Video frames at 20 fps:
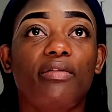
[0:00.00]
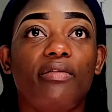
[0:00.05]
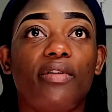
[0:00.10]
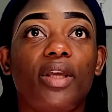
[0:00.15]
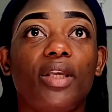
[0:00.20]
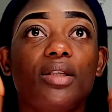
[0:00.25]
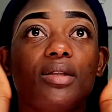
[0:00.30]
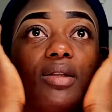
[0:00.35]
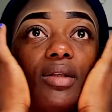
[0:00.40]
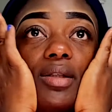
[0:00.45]

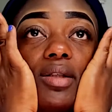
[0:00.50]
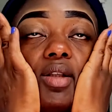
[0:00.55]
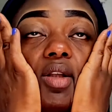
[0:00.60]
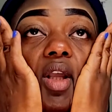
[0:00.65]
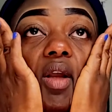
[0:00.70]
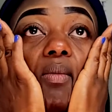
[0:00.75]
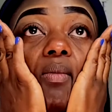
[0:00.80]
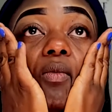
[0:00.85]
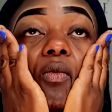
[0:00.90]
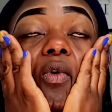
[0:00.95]
face the
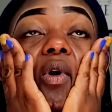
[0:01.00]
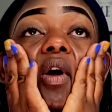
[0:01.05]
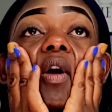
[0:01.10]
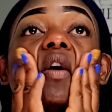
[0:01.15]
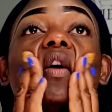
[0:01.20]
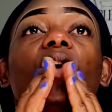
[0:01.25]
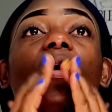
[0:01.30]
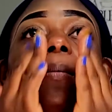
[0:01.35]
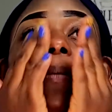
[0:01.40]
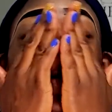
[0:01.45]
same
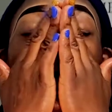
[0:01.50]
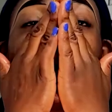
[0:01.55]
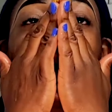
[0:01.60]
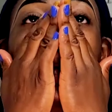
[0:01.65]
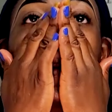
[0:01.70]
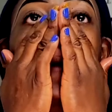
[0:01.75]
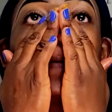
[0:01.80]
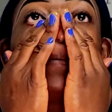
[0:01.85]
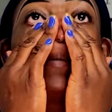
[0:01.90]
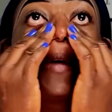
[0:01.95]
way I'm
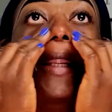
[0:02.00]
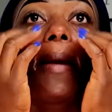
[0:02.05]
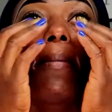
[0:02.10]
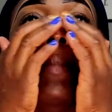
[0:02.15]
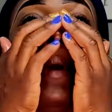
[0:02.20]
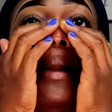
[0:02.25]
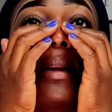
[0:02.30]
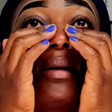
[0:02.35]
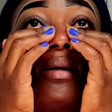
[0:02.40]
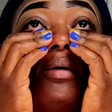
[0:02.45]
gonna apply
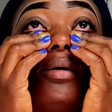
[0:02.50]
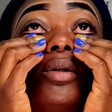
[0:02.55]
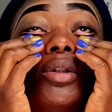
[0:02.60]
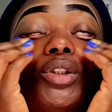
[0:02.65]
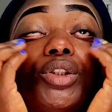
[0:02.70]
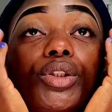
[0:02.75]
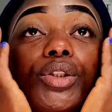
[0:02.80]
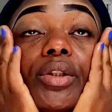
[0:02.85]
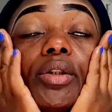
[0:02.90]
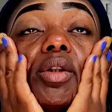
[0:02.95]
my
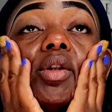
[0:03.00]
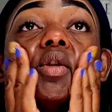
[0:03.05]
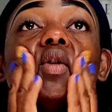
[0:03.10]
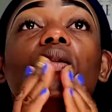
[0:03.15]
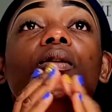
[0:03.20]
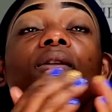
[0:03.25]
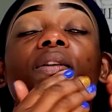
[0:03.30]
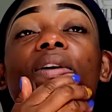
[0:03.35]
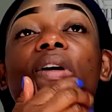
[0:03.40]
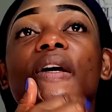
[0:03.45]

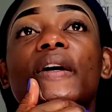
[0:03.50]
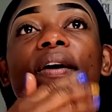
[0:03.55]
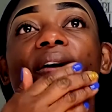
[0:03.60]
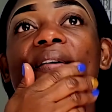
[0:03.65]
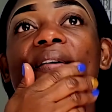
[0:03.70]
lotion.